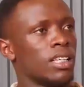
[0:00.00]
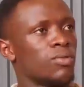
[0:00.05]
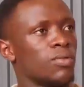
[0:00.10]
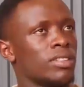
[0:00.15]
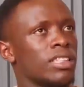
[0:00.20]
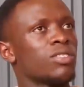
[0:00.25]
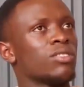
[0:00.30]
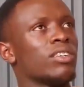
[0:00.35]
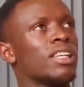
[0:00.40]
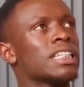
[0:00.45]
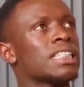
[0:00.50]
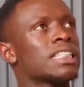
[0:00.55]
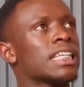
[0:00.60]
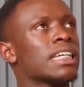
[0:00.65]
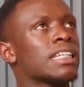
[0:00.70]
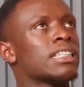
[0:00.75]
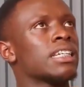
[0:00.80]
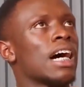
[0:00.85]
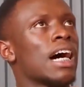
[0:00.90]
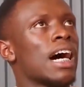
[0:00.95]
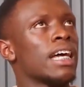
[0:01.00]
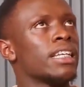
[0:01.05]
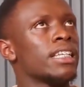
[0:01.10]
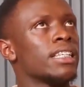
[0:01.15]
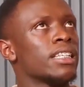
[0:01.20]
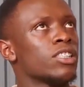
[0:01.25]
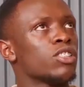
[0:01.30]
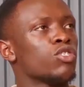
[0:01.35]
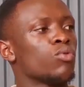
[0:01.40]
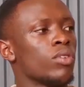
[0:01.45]
It was actually let's get hard
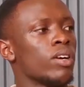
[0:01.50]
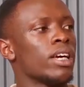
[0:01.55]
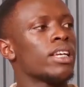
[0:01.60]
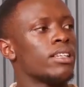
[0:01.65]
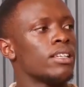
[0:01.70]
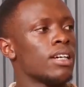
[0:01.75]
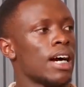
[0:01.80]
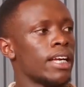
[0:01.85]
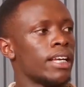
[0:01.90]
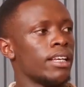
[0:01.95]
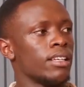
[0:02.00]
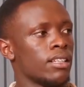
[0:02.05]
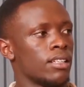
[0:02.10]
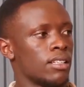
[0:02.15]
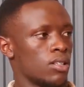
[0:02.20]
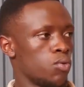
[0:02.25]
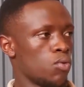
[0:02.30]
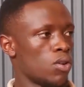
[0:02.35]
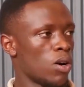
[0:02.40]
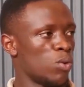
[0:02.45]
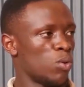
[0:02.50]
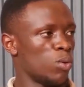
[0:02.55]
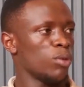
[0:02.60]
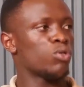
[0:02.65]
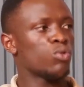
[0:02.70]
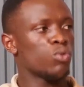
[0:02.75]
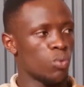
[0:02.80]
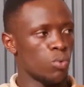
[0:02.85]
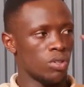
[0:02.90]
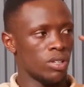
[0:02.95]
to get hard. To Kalube
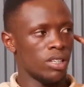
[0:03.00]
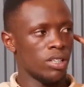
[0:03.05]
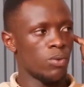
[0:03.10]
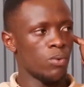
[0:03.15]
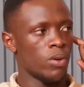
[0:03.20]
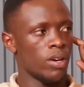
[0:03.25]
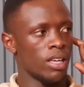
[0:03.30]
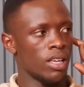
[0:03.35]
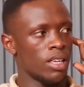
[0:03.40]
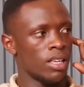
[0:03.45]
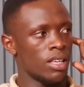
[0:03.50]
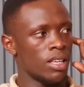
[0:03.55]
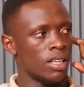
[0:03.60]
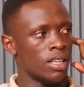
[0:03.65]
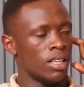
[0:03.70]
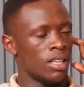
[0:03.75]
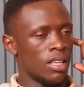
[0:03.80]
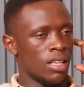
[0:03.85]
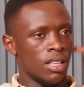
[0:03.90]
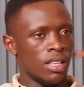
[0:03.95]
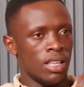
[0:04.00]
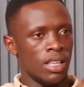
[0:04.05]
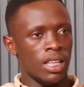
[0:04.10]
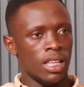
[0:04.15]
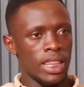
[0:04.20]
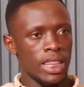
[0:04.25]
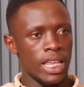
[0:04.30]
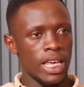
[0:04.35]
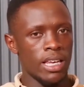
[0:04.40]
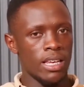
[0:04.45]
to Ulidwe.
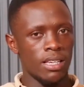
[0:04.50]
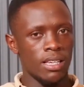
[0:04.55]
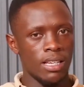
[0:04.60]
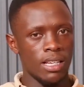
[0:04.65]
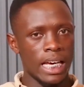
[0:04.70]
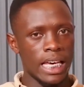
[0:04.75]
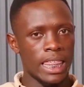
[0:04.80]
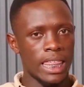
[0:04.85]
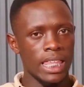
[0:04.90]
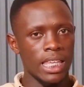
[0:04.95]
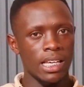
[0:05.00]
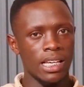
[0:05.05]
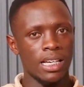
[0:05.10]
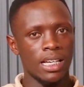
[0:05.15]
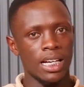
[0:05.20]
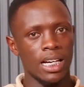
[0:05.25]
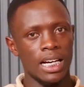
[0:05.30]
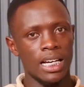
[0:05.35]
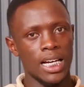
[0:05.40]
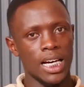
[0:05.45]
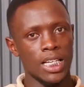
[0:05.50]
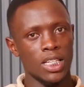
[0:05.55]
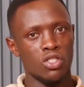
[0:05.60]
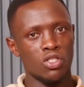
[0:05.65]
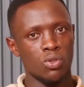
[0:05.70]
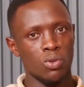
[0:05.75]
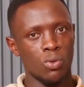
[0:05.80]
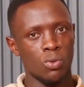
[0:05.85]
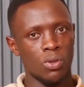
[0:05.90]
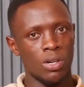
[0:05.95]
Then I think I
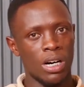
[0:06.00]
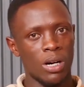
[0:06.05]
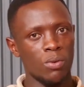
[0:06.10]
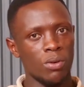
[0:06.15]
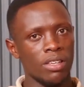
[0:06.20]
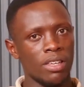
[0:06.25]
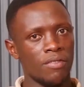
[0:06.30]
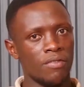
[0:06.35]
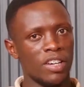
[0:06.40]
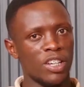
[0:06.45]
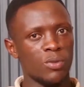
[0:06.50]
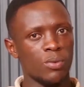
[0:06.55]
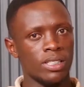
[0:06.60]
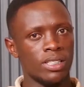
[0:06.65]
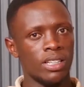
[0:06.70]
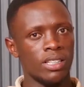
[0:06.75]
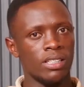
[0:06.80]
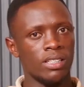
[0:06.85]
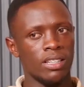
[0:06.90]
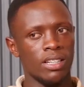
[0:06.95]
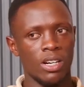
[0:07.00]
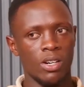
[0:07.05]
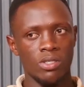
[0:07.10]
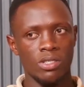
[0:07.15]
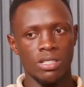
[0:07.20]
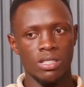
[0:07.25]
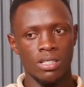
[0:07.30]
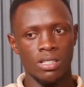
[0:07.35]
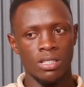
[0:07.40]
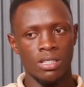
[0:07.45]
saw how events were turning
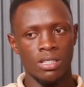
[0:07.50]
out.